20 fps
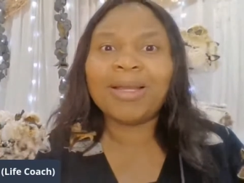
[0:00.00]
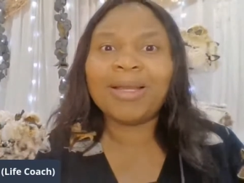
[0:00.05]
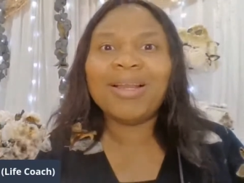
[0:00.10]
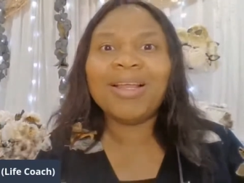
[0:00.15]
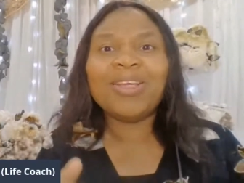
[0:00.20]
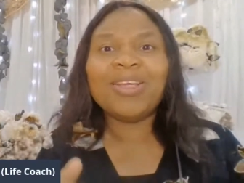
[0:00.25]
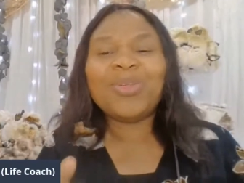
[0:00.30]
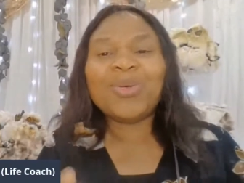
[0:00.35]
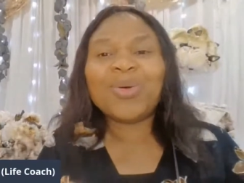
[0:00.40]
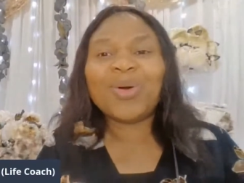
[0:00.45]

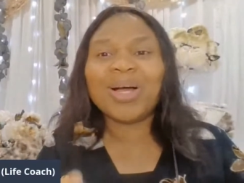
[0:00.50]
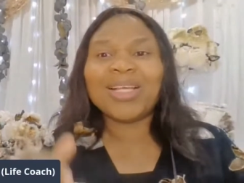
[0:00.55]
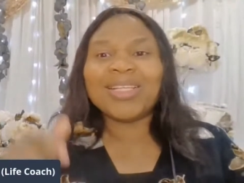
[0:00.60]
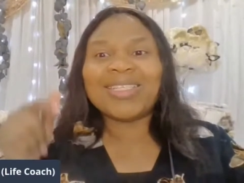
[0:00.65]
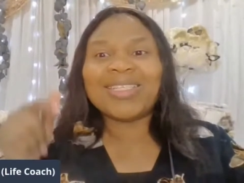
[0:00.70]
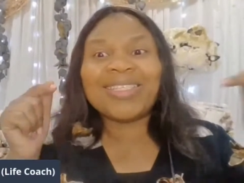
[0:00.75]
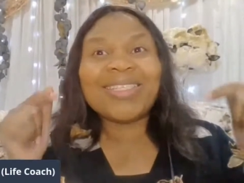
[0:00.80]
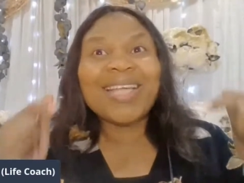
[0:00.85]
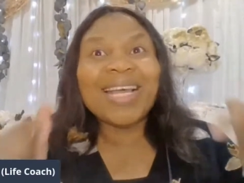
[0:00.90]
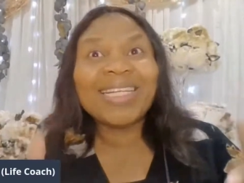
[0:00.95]
You are
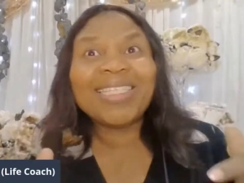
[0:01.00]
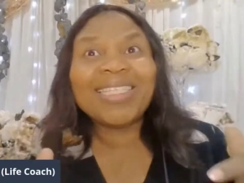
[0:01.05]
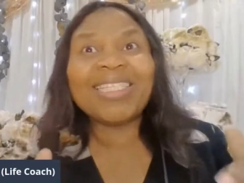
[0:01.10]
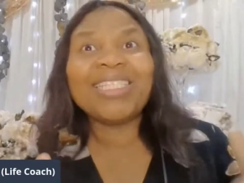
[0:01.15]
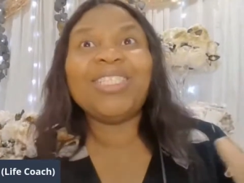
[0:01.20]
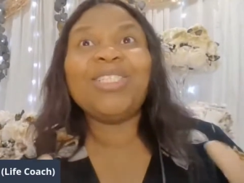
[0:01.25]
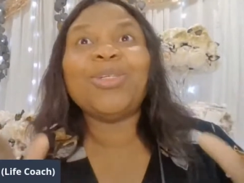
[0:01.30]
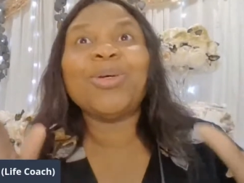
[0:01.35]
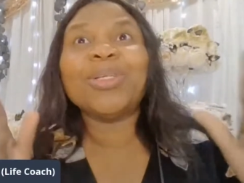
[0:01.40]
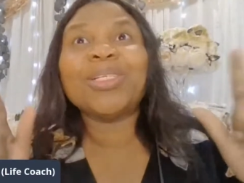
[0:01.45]
sending
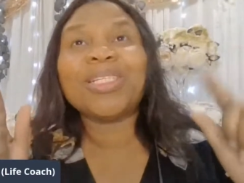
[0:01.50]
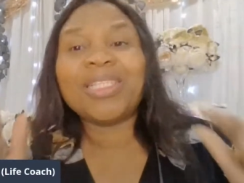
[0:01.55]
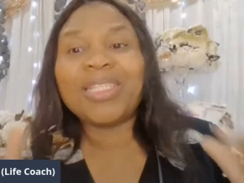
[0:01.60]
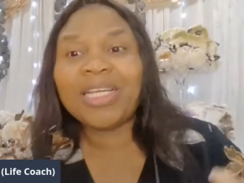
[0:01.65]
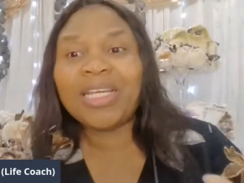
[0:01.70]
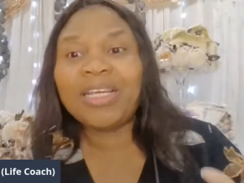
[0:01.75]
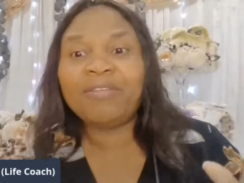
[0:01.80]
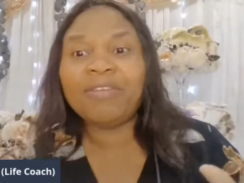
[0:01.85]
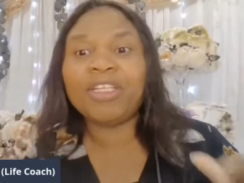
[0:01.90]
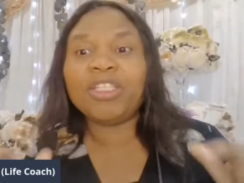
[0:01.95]
your
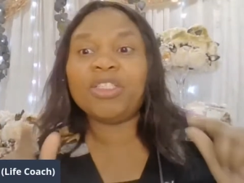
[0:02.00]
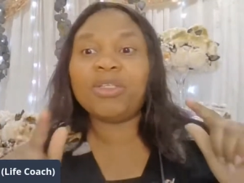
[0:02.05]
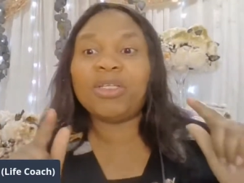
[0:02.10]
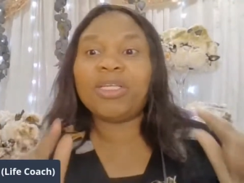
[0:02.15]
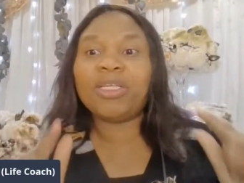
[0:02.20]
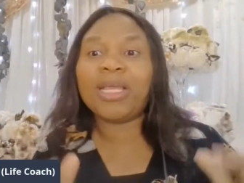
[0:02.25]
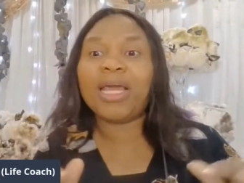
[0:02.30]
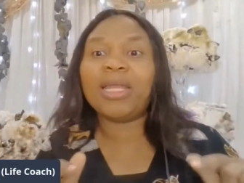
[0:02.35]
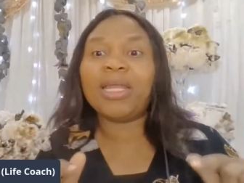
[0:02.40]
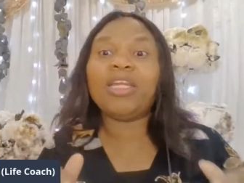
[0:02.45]
CV to
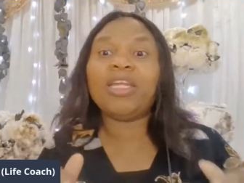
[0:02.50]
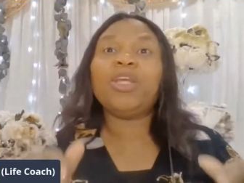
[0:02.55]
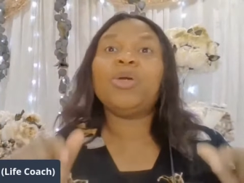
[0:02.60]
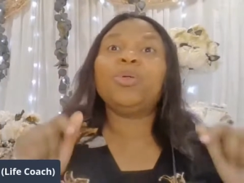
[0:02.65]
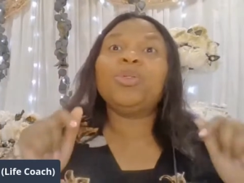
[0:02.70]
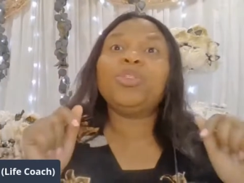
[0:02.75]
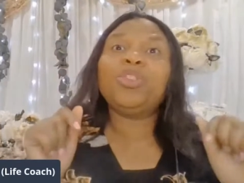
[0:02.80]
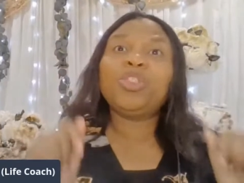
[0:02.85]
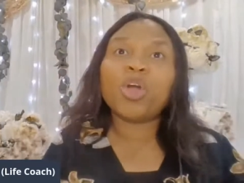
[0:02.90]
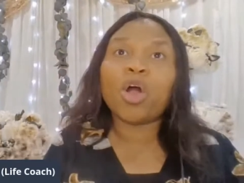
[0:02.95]
get a
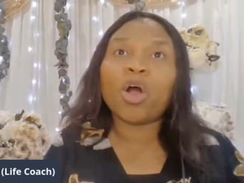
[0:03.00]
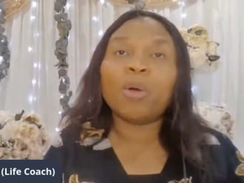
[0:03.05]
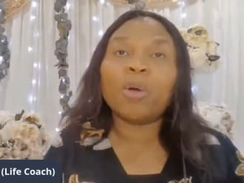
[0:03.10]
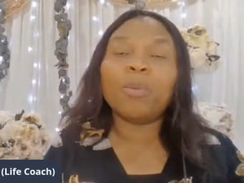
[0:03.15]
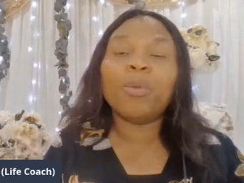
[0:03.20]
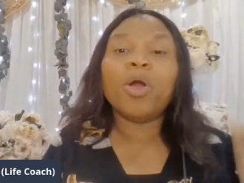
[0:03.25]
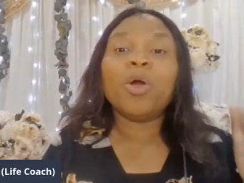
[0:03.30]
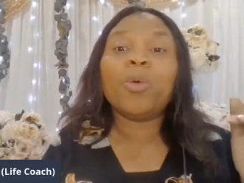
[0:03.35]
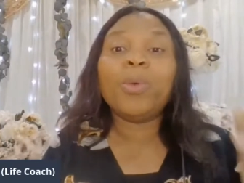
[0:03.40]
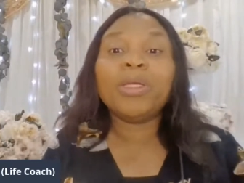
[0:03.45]
new job
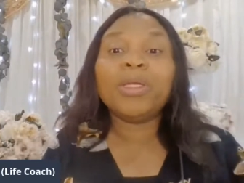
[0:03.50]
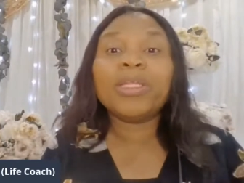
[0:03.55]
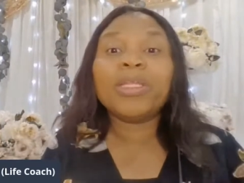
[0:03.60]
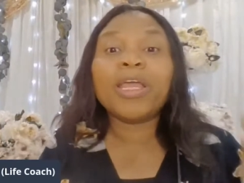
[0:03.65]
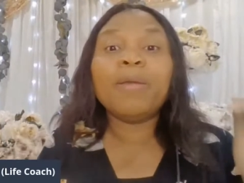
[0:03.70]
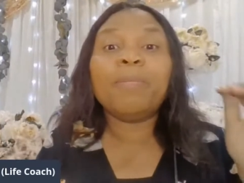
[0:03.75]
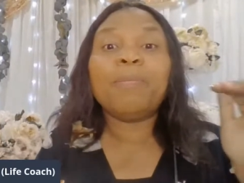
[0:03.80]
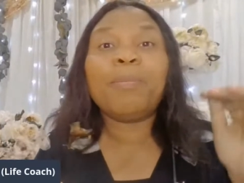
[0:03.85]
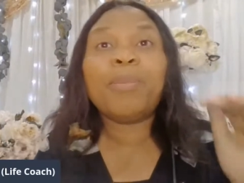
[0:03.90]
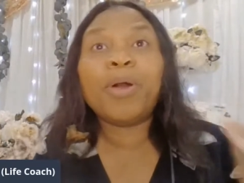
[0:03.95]
with a
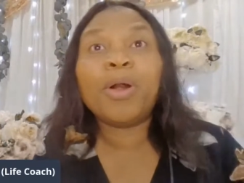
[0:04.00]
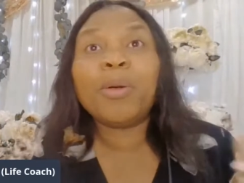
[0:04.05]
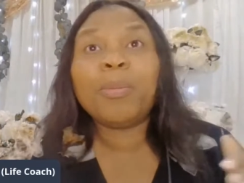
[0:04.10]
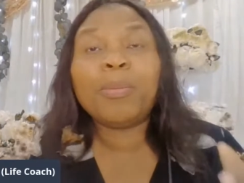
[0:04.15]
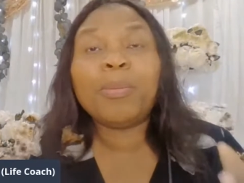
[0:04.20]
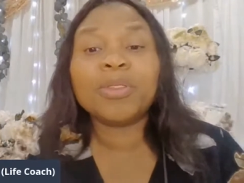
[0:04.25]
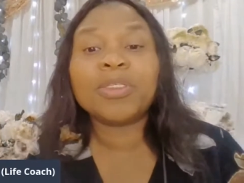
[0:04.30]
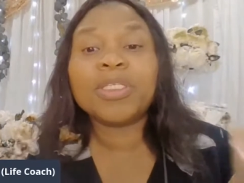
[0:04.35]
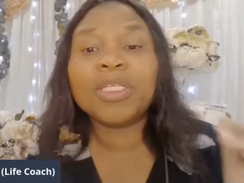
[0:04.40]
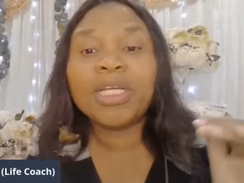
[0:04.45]

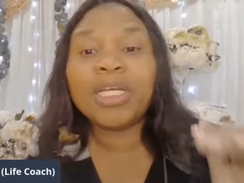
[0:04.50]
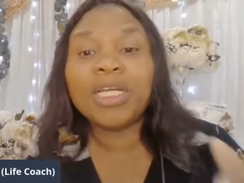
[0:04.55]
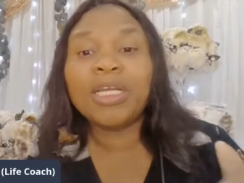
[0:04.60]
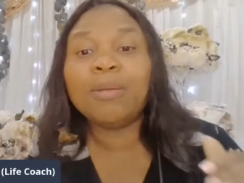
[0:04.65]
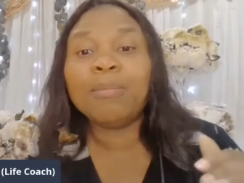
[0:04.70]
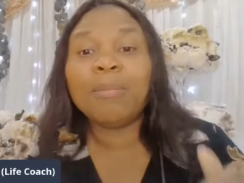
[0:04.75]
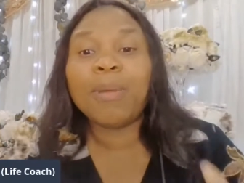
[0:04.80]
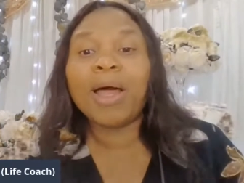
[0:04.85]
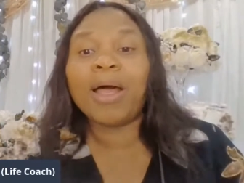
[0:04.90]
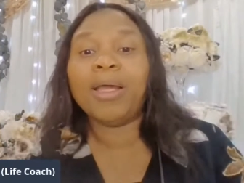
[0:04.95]
purpose in
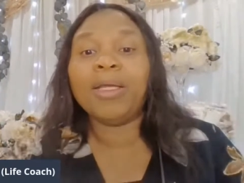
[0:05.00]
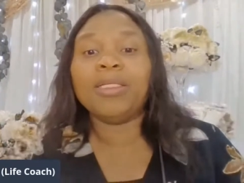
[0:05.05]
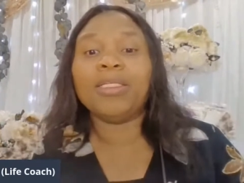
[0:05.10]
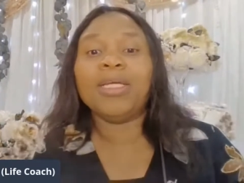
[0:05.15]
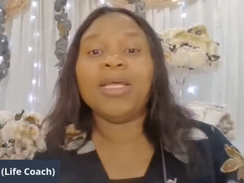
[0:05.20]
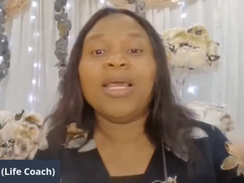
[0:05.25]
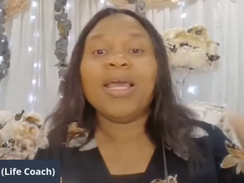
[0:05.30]
mind.